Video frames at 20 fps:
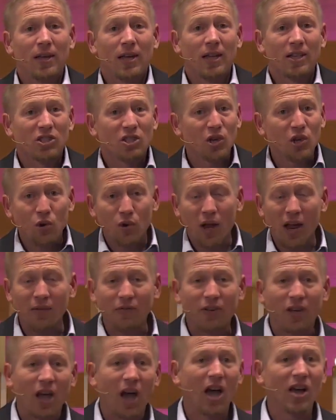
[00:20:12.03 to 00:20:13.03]
And so you would
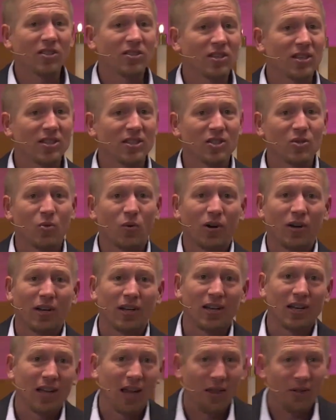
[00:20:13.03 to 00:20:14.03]
have cousins
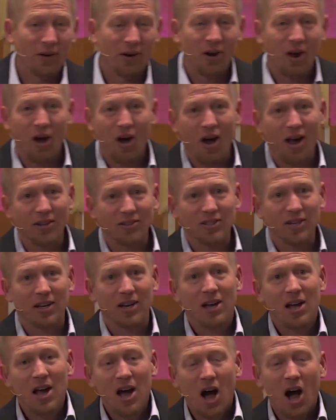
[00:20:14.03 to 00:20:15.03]
working together and aunts
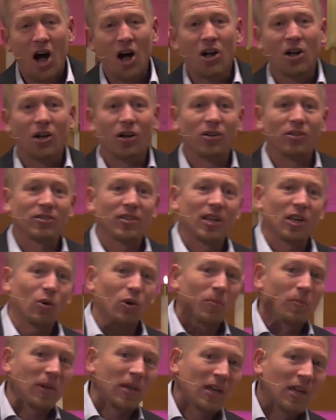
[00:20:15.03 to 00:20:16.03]
and uncles, and it
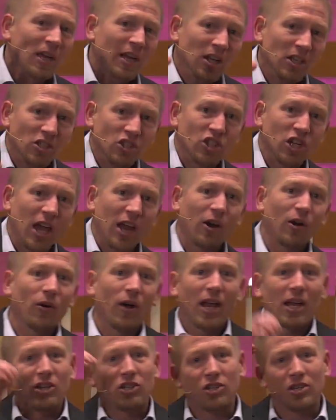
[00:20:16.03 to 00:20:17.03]
would be
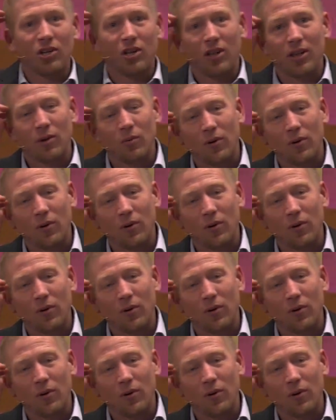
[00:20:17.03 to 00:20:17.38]
generational.